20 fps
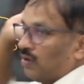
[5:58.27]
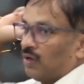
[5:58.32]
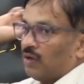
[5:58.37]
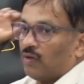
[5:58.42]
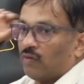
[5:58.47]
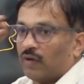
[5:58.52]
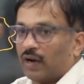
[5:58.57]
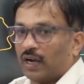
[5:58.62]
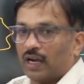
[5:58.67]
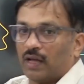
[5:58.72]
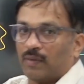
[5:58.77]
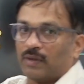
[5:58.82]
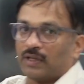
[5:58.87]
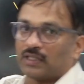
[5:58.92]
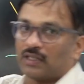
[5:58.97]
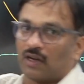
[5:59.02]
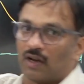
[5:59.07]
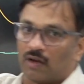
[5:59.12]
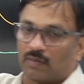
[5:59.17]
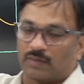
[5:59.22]
one dimensional
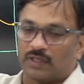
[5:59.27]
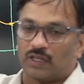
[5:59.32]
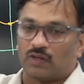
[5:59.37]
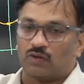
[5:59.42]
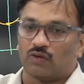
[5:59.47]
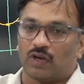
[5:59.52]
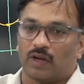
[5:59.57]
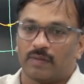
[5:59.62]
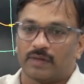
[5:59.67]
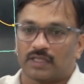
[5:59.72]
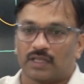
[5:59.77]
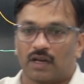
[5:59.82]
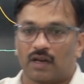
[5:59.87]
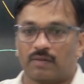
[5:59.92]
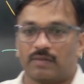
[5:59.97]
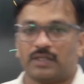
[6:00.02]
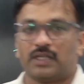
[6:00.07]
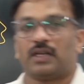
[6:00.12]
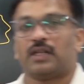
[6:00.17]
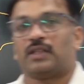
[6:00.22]
object, two dimensional
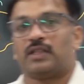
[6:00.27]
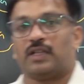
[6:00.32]
object and three